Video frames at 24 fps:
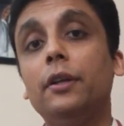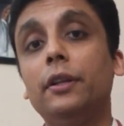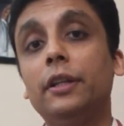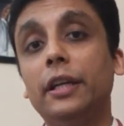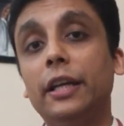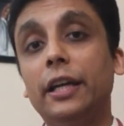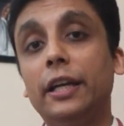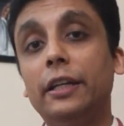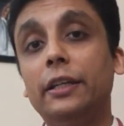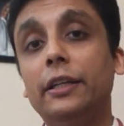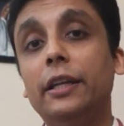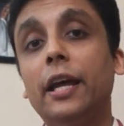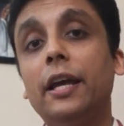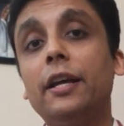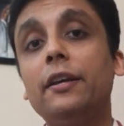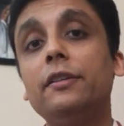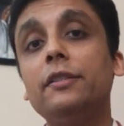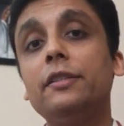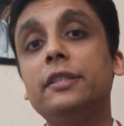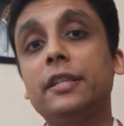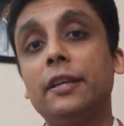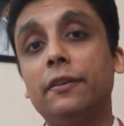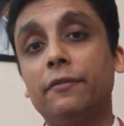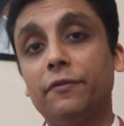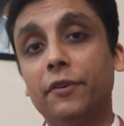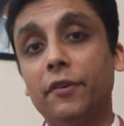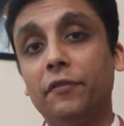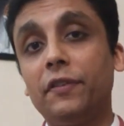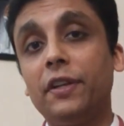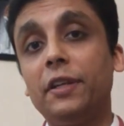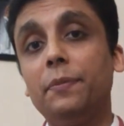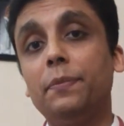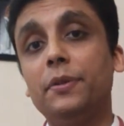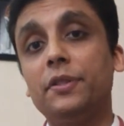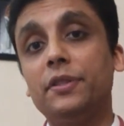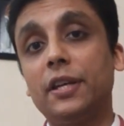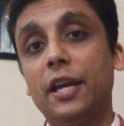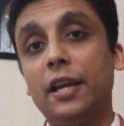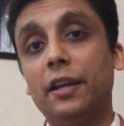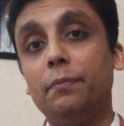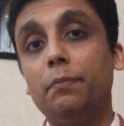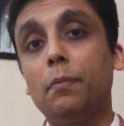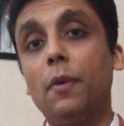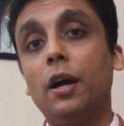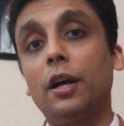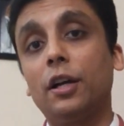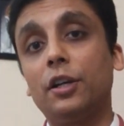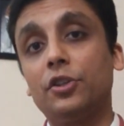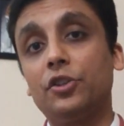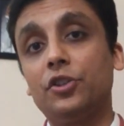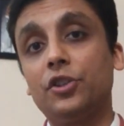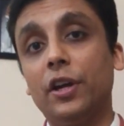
the entire 15% market